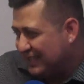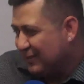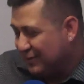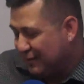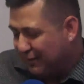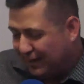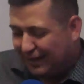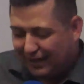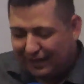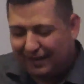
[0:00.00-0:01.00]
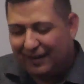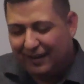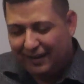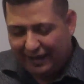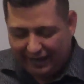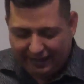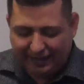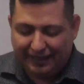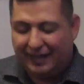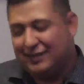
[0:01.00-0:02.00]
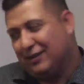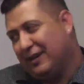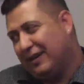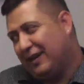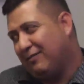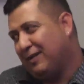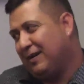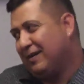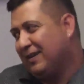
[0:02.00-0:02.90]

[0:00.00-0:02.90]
There was a big thing there, and then that's how it came out.